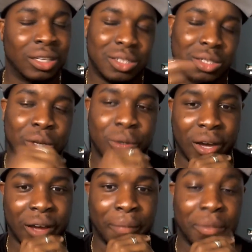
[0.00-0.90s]

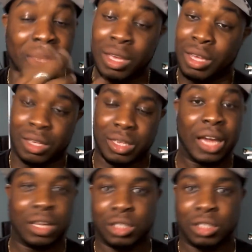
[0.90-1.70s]
So yeah,